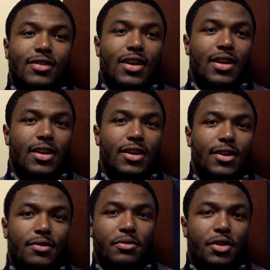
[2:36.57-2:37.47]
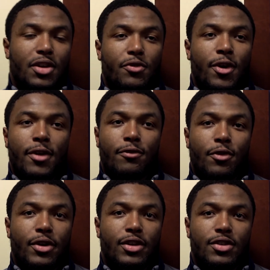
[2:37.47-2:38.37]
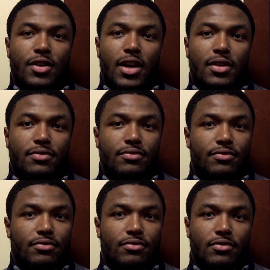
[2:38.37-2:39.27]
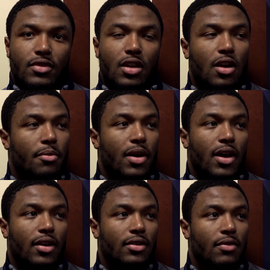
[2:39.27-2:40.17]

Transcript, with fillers: and uh, you know he ran free, so I cut back.